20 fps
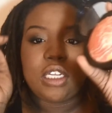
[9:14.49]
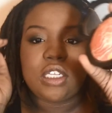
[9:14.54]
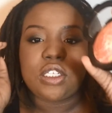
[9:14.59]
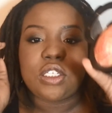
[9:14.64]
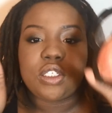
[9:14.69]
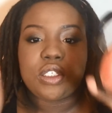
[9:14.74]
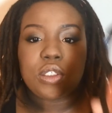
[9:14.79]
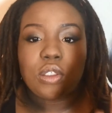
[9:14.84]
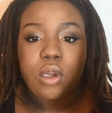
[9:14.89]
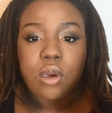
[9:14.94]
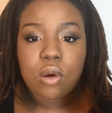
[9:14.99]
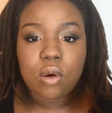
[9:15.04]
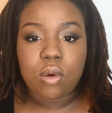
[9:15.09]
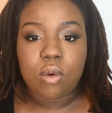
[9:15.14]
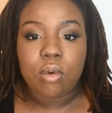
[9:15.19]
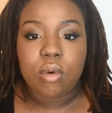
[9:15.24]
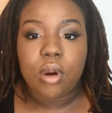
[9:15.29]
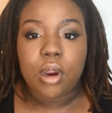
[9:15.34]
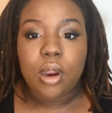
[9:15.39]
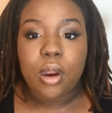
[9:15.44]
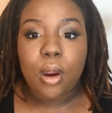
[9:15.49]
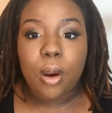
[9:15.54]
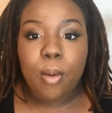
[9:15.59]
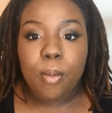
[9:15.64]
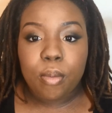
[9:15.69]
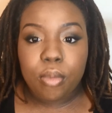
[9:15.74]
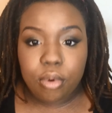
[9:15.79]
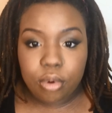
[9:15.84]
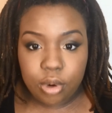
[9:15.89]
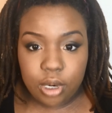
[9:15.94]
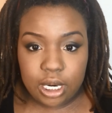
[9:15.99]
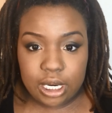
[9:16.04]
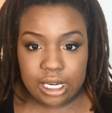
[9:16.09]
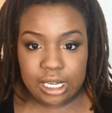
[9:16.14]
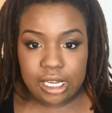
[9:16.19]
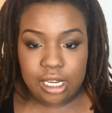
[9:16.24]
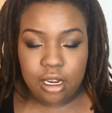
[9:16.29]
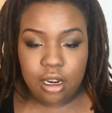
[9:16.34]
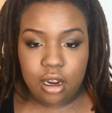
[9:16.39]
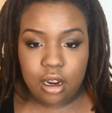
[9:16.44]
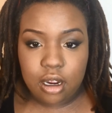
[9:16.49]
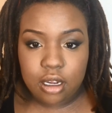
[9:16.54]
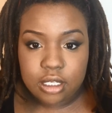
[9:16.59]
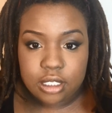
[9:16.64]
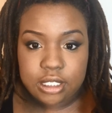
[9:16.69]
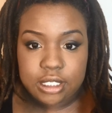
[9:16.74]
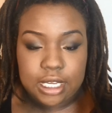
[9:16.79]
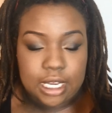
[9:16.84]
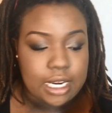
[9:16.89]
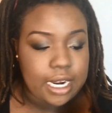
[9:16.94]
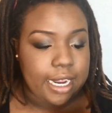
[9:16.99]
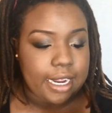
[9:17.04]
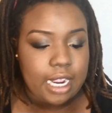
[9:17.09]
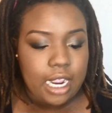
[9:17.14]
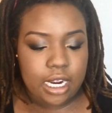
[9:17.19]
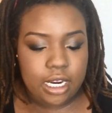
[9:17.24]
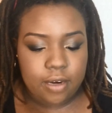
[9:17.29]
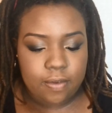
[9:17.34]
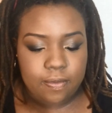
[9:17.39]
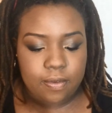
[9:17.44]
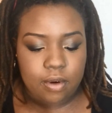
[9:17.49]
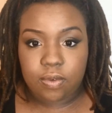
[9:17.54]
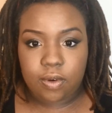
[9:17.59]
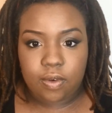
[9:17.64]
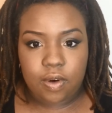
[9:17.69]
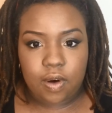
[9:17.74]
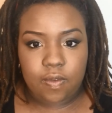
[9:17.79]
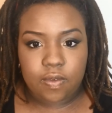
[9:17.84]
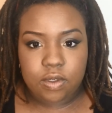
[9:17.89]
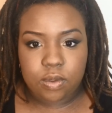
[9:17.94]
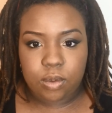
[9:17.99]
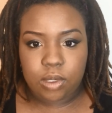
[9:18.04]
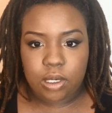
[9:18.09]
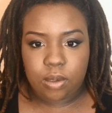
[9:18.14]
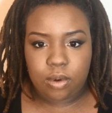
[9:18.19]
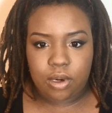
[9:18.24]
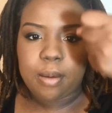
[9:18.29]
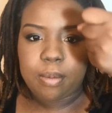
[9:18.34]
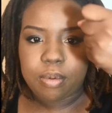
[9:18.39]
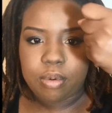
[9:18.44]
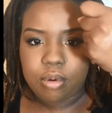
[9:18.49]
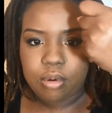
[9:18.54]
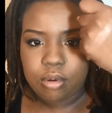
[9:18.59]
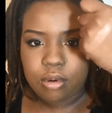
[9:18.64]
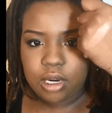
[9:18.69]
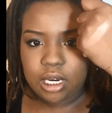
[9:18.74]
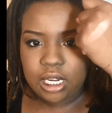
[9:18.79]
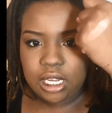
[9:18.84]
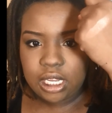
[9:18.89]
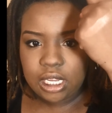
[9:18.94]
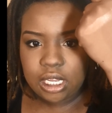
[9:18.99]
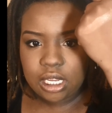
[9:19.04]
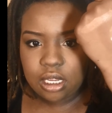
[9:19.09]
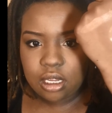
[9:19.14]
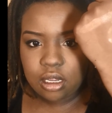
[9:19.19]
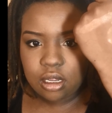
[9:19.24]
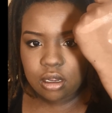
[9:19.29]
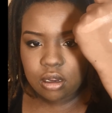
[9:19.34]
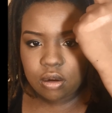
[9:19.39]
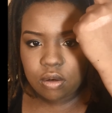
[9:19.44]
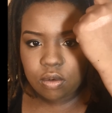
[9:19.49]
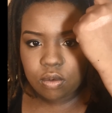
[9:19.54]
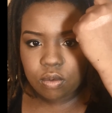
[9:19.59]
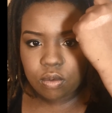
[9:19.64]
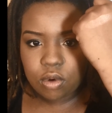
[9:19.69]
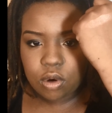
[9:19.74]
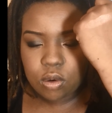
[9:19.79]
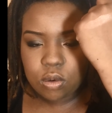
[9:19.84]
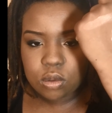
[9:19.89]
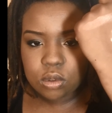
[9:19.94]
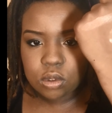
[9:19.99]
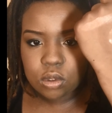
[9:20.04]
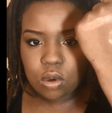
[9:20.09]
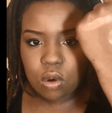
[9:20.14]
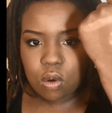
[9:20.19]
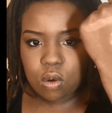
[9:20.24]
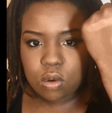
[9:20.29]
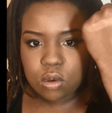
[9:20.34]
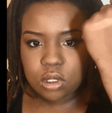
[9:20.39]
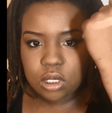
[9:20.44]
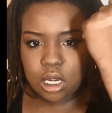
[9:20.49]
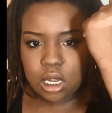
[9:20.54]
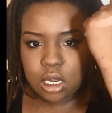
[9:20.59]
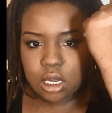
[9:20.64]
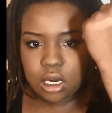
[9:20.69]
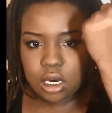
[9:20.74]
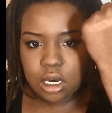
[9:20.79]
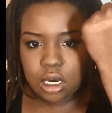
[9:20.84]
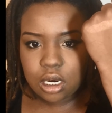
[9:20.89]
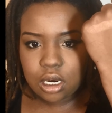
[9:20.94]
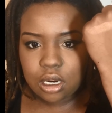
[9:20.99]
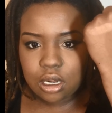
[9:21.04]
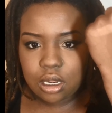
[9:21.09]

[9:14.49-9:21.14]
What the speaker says: It is so pretty on skin. I got it from Forever 21, a pretty rose gold color.